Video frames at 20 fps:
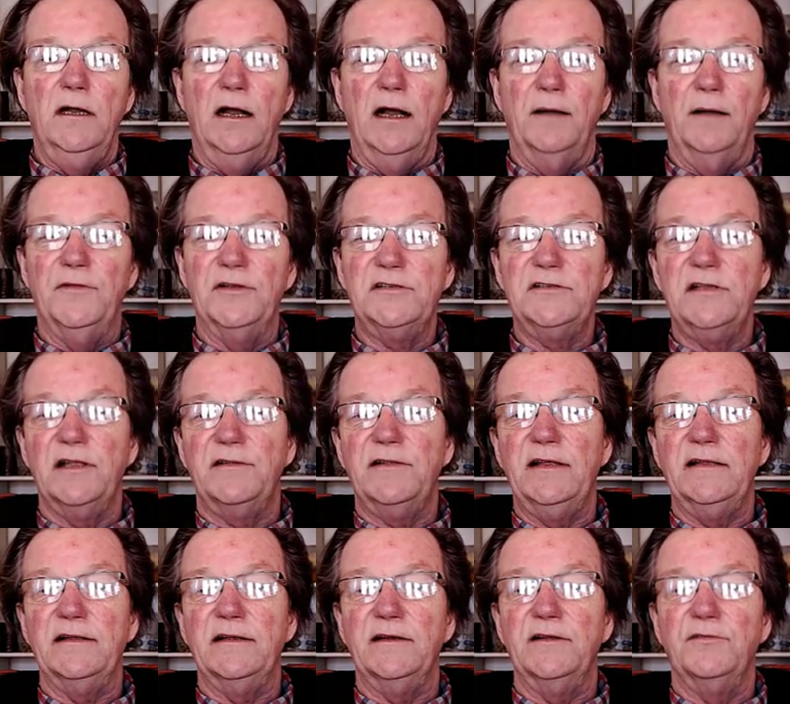This is the
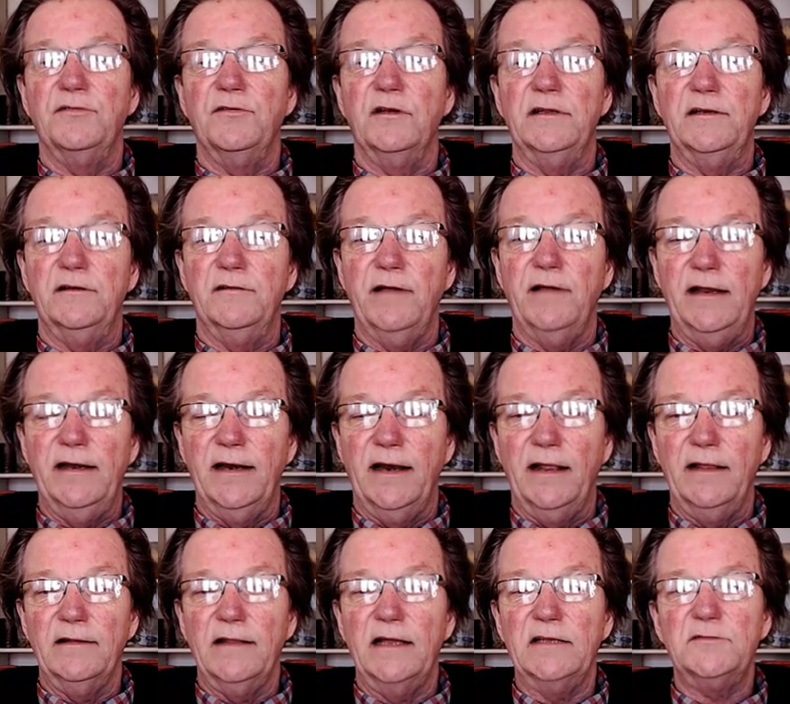thing that is really great. And
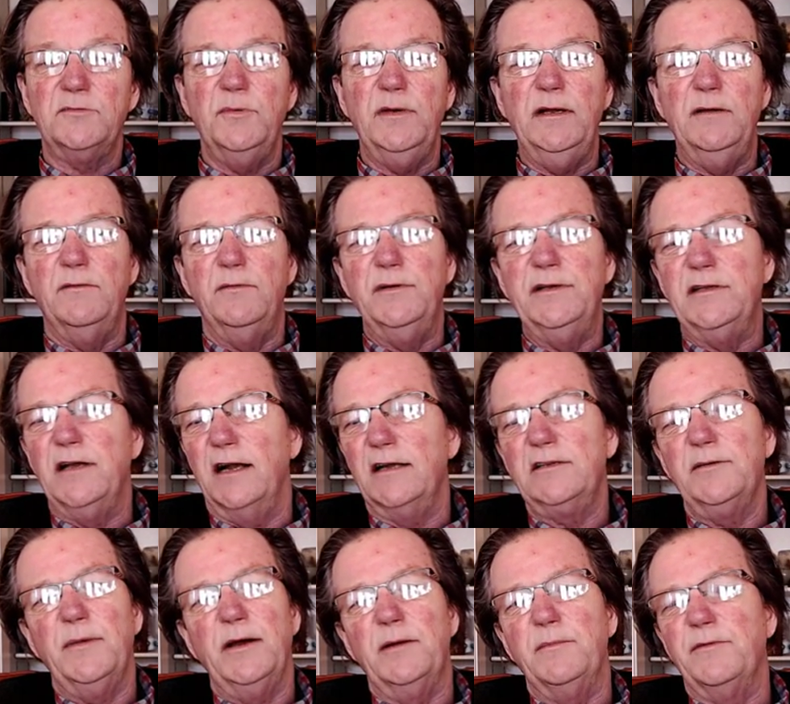last week, when we
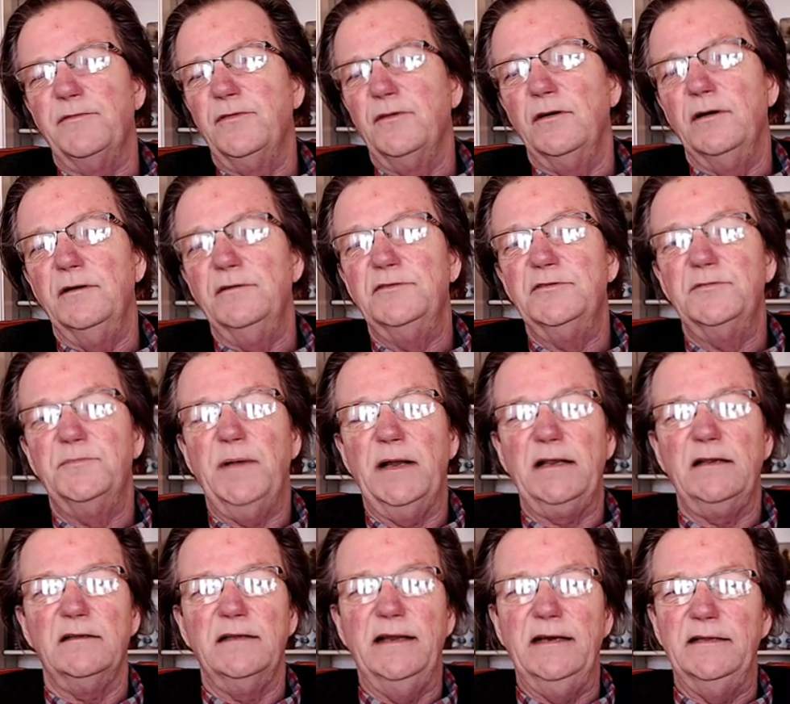talked about it before, I
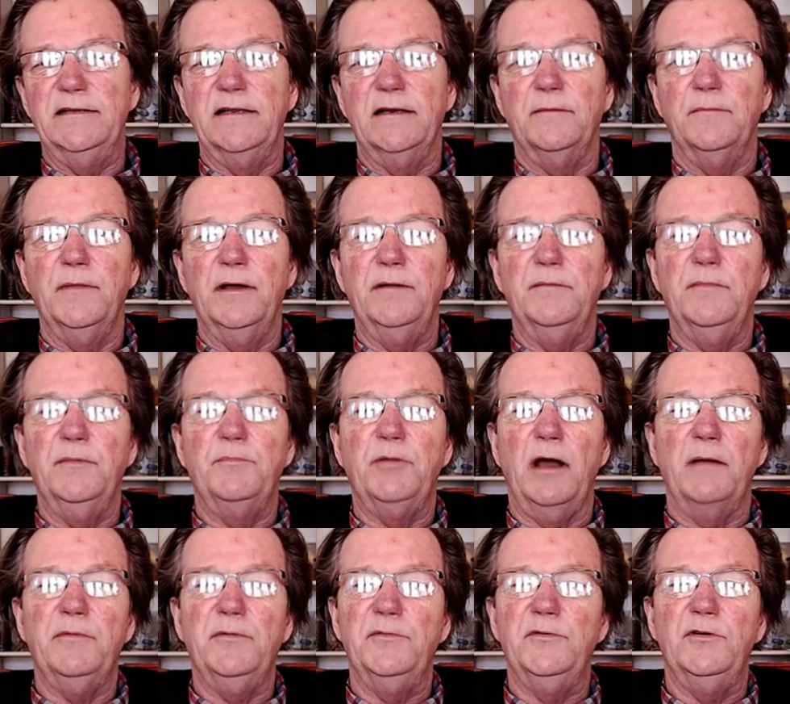speculated that it
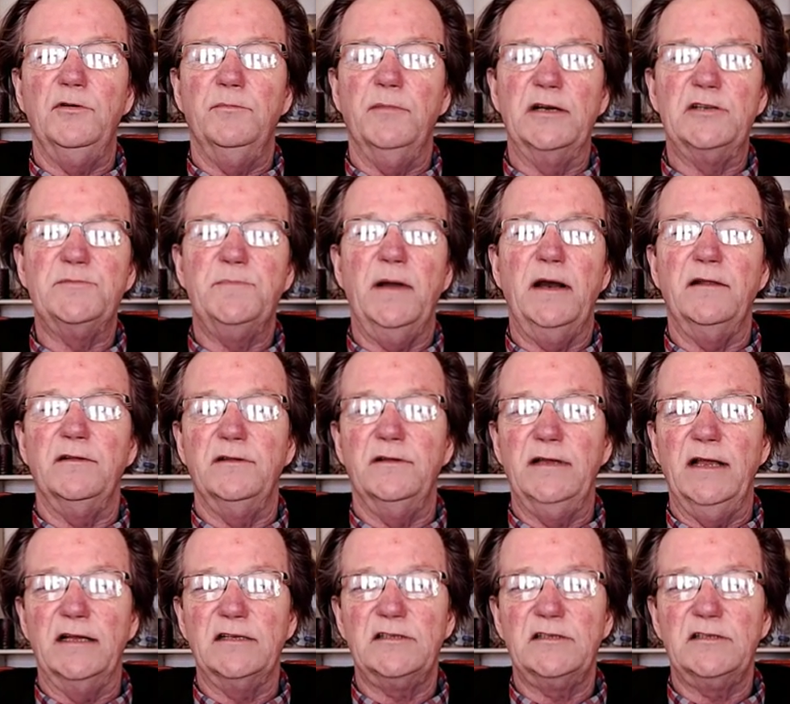probably would do much better than the